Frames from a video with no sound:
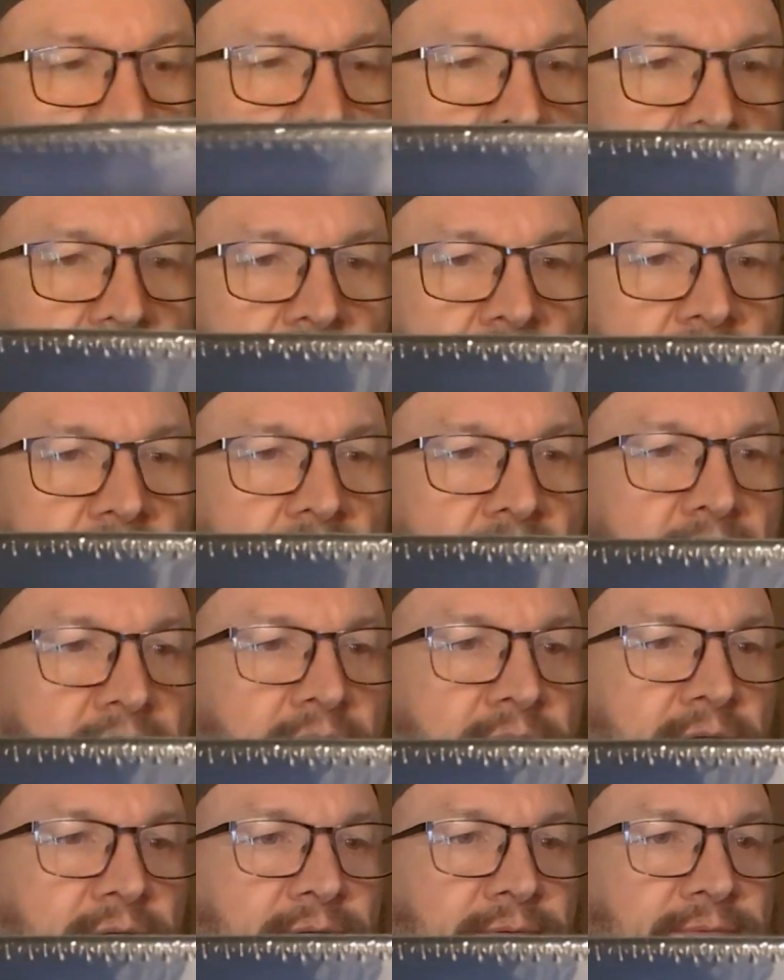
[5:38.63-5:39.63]

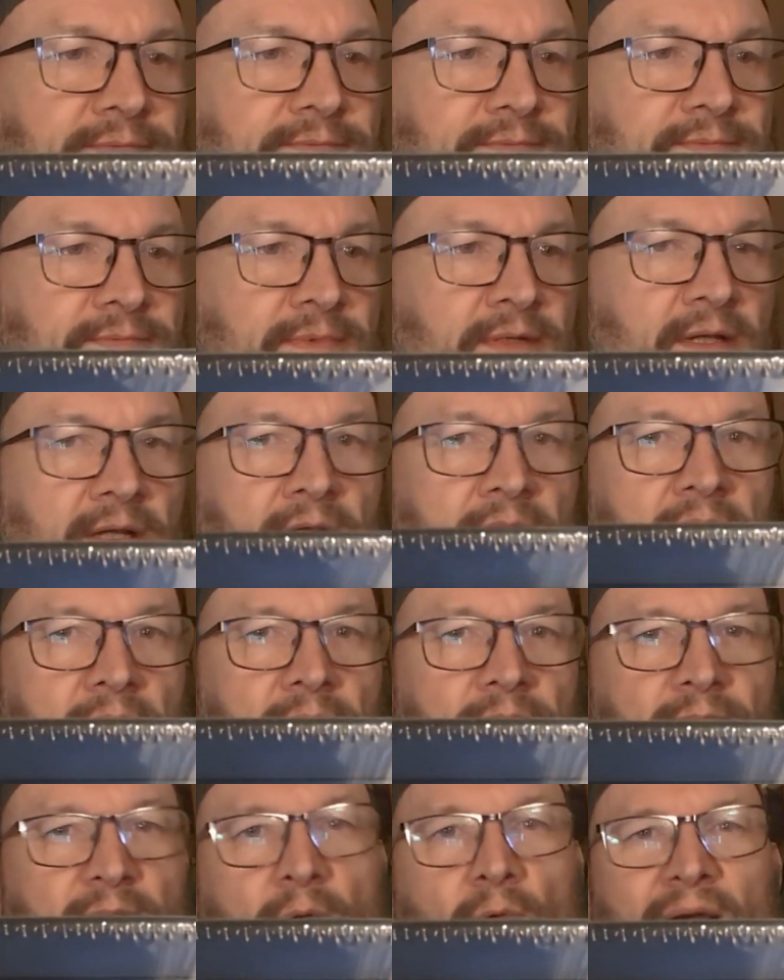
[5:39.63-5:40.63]
And
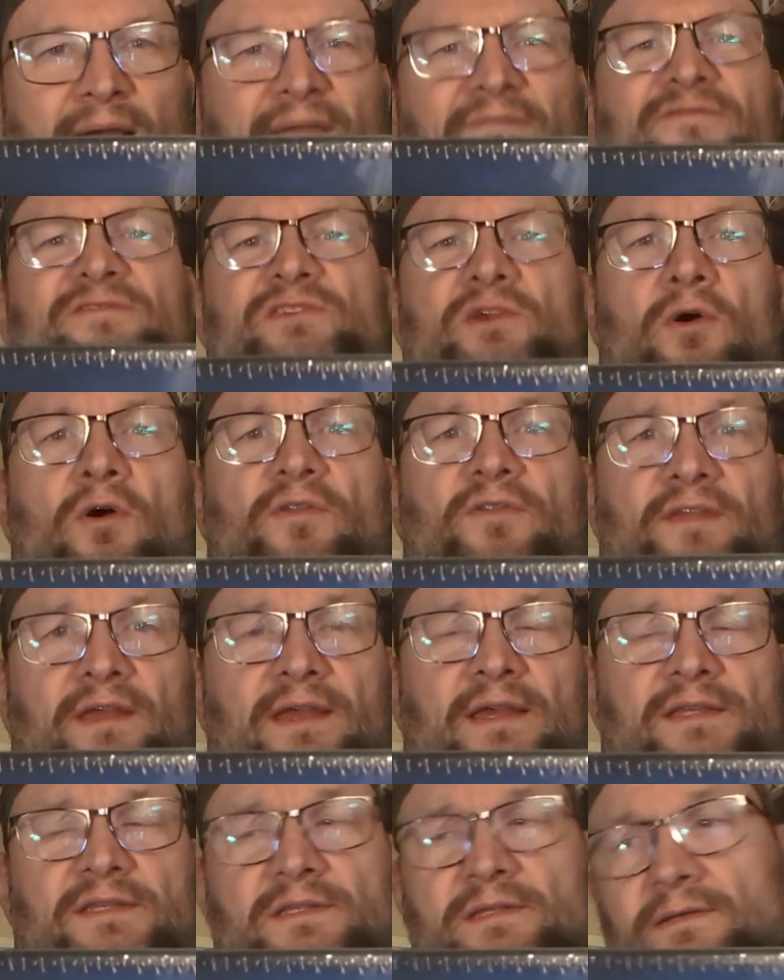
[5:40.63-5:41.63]
my wife saw
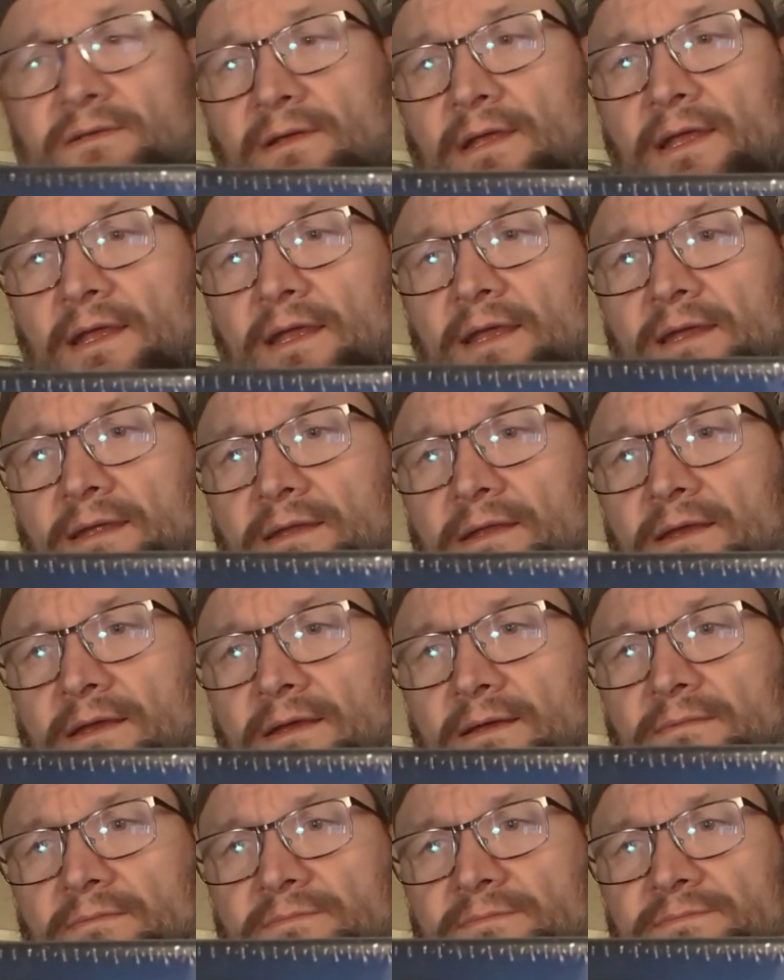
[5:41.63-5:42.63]
this
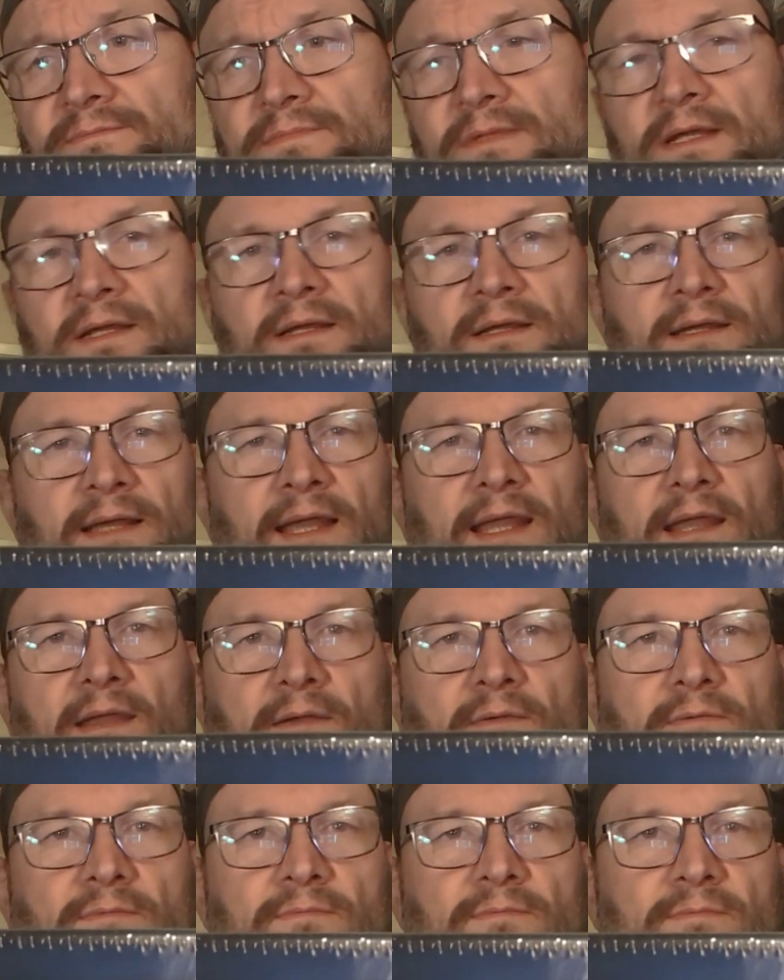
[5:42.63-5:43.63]
and
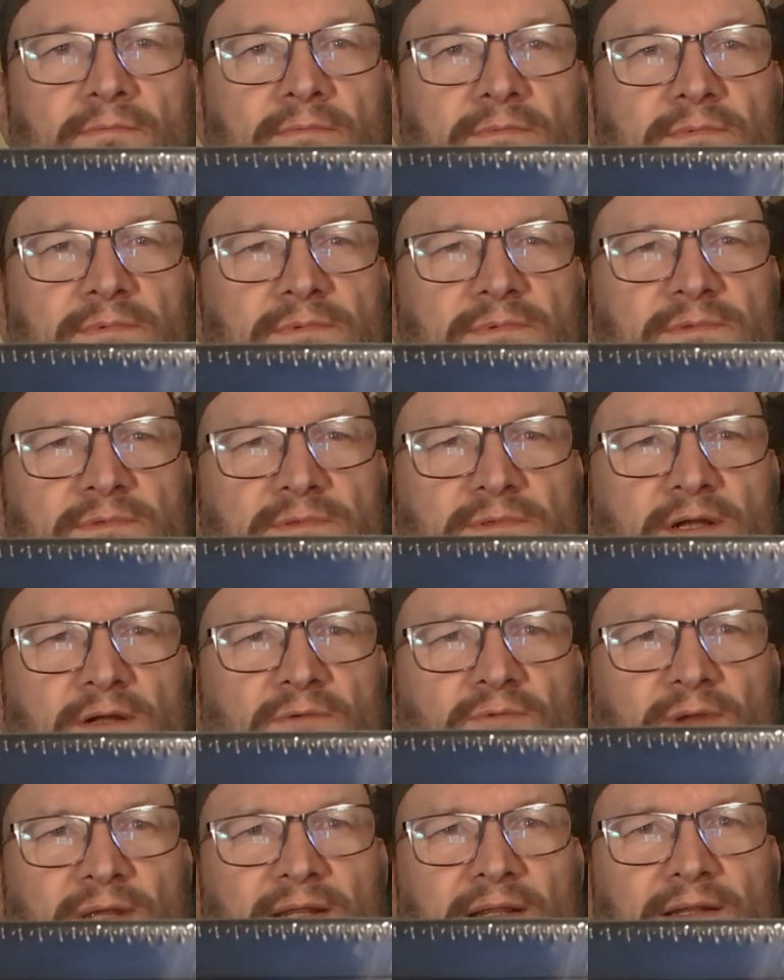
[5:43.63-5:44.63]
hey,
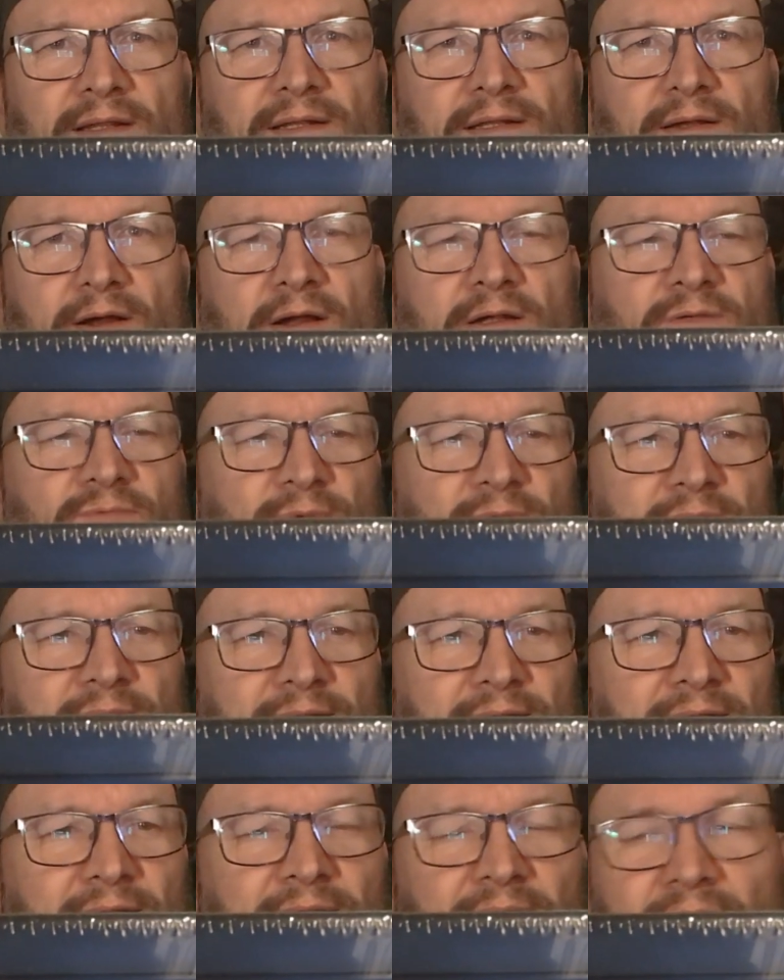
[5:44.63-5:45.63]
aren't we
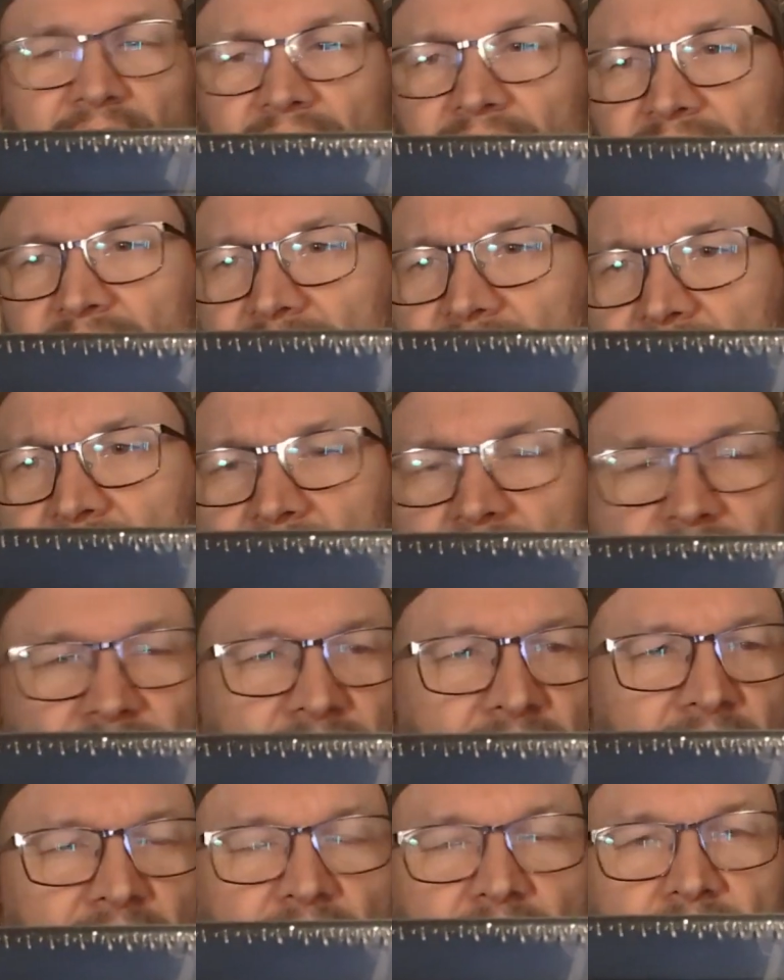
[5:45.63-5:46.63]
need
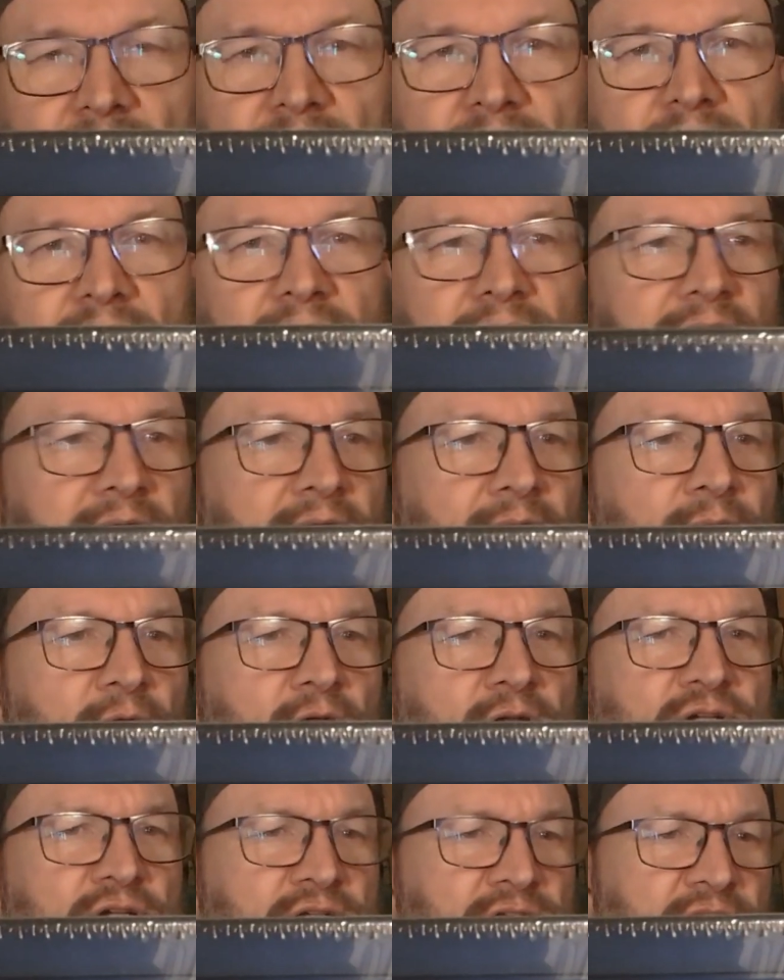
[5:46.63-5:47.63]

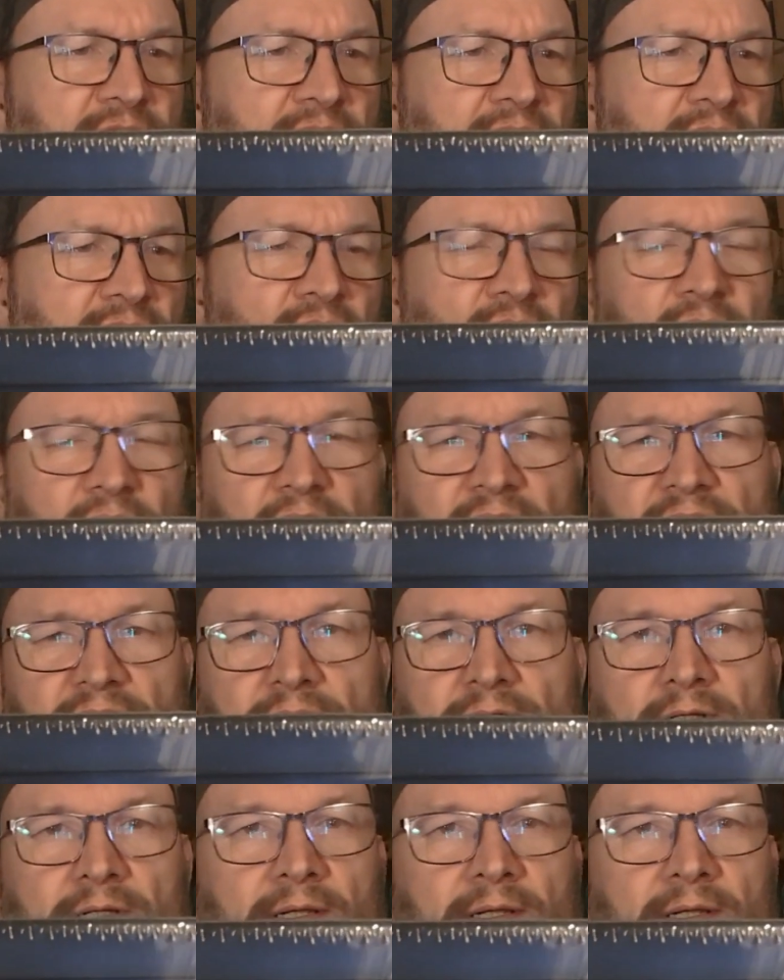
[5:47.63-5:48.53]
emergency toilet?